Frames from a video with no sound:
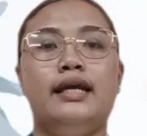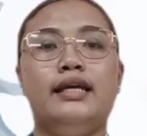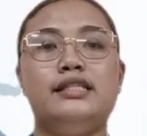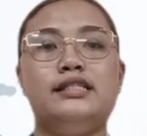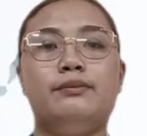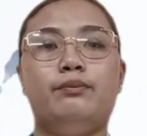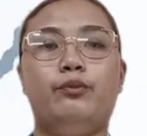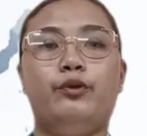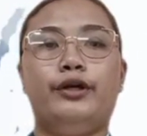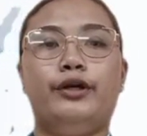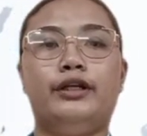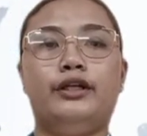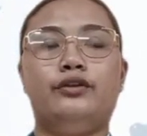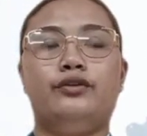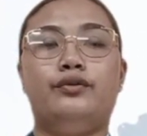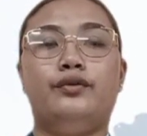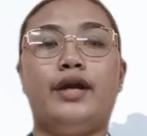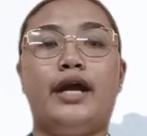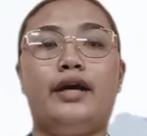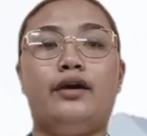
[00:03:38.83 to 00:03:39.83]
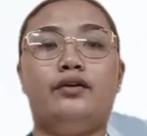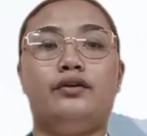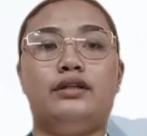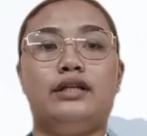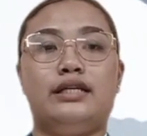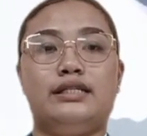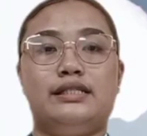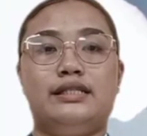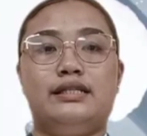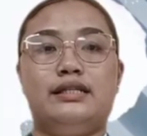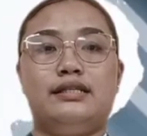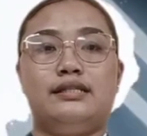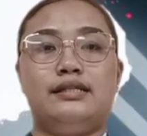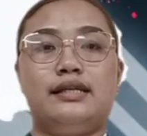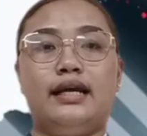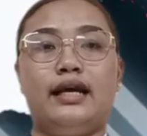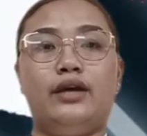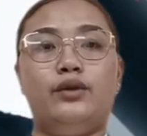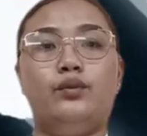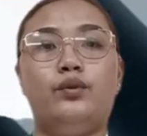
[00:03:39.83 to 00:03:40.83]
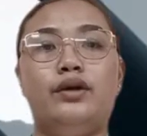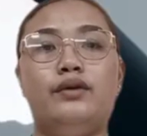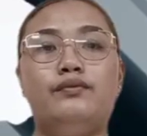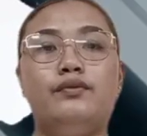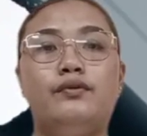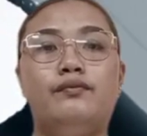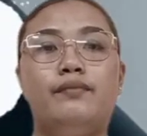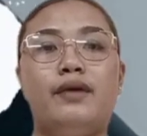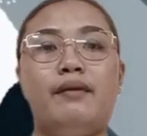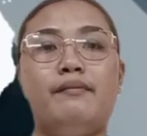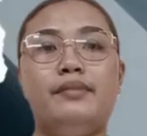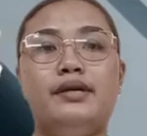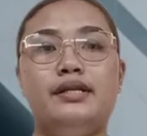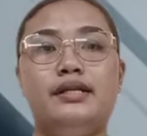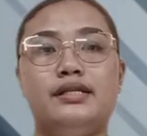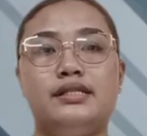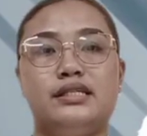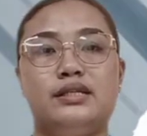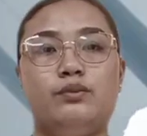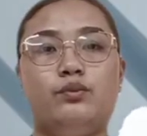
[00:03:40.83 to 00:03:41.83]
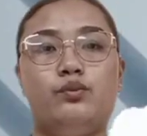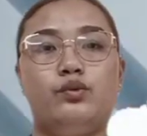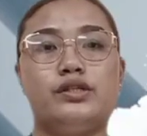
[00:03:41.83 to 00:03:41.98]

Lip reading: It's important to recognize that the second wave of feminism